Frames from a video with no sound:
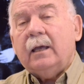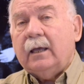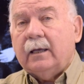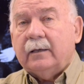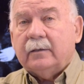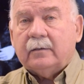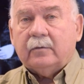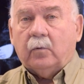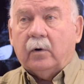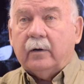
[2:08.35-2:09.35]
is
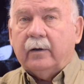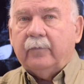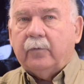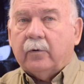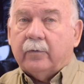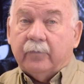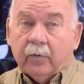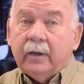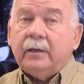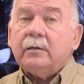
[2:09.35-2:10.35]
working for
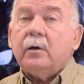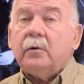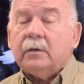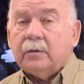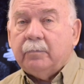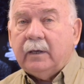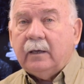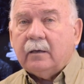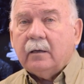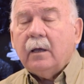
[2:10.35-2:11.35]
free, so to
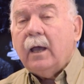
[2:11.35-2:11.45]
speak,